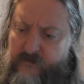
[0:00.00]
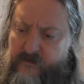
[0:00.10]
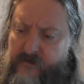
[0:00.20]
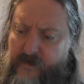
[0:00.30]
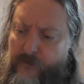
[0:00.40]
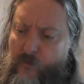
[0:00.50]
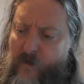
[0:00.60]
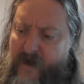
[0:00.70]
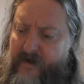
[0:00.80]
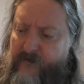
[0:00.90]
So, number
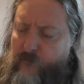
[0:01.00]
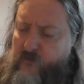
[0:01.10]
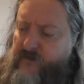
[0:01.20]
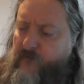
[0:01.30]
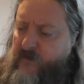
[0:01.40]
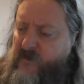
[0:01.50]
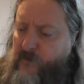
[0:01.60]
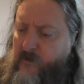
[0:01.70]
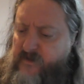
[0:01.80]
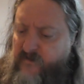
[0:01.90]
one 44
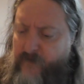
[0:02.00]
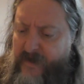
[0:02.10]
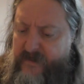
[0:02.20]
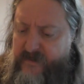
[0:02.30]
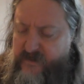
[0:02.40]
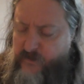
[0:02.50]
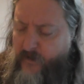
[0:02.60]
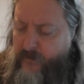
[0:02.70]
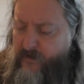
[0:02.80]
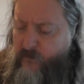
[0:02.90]
explosive pages. This
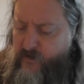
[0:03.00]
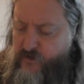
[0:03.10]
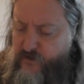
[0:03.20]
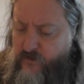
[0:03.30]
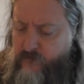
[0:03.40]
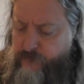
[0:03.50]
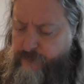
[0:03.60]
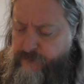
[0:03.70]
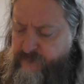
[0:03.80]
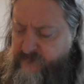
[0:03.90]
might be a one shot.
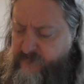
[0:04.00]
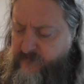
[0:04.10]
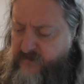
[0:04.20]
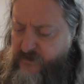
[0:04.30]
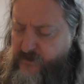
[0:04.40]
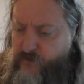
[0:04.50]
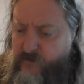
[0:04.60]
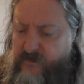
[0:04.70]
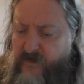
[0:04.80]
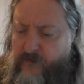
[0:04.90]

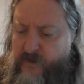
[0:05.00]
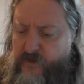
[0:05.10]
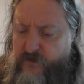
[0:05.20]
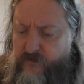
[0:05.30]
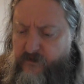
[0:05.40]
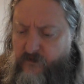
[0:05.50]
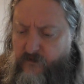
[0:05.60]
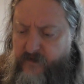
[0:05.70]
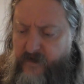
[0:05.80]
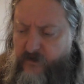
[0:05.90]
Suicide Mission. It's got
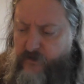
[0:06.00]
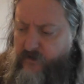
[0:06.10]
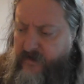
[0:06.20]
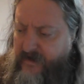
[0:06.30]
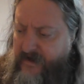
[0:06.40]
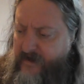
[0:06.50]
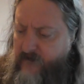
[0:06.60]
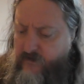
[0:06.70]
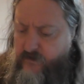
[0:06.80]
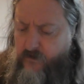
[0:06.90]
Lieutenant Johnny
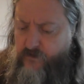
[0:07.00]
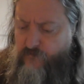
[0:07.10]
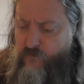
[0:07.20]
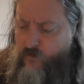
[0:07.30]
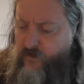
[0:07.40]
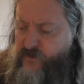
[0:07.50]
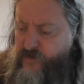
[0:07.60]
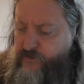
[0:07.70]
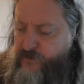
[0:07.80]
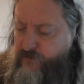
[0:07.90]
Cloud, Sergeant Rock,
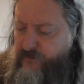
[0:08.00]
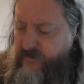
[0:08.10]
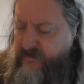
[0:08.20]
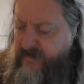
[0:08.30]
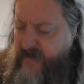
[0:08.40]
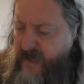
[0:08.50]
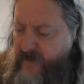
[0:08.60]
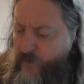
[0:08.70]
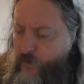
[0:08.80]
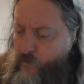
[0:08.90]
Jeb Stuart,
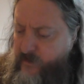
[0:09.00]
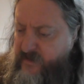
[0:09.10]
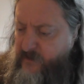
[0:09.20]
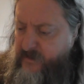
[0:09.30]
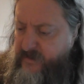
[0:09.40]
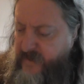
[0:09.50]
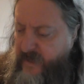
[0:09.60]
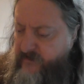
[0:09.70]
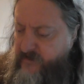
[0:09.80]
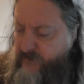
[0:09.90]
and who is the
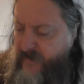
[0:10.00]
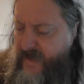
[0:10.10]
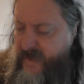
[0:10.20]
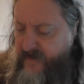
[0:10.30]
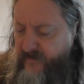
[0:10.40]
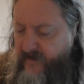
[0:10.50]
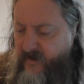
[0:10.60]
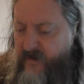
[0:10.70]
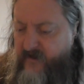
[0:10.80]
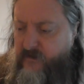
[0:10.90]
mysterious man in the
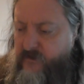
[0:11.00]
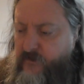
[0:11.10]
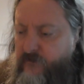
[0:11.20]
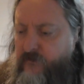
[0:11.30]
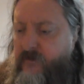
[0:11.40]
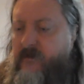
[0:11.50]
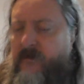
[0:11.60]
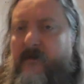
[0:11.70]
iron suit?